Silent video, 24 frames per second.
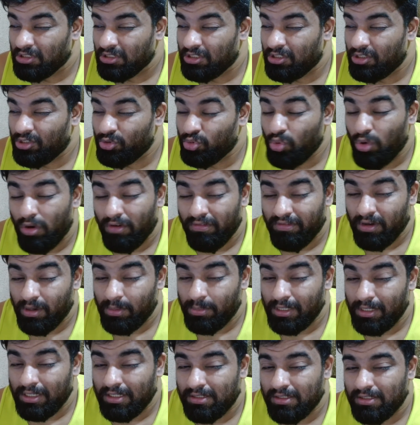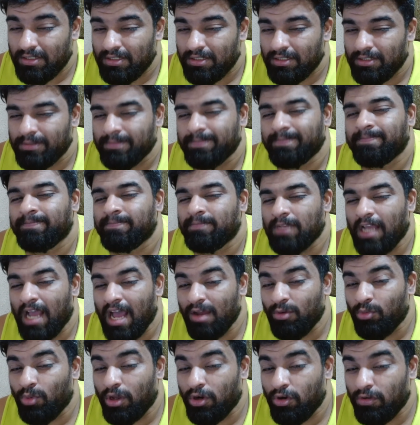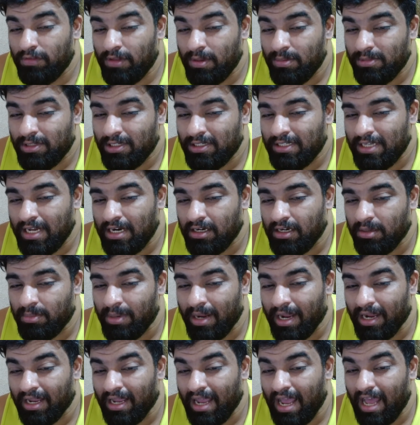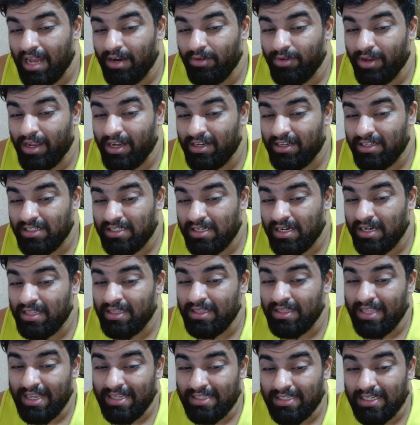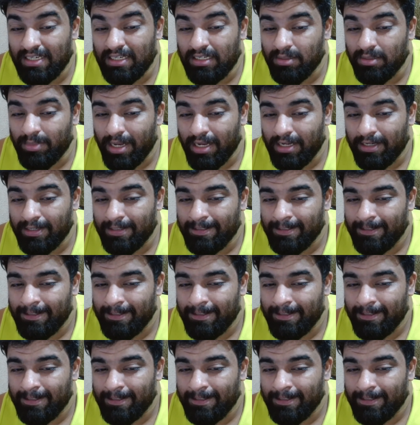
2 of our players. And one of them is a centre back, and we're interested in their centre back.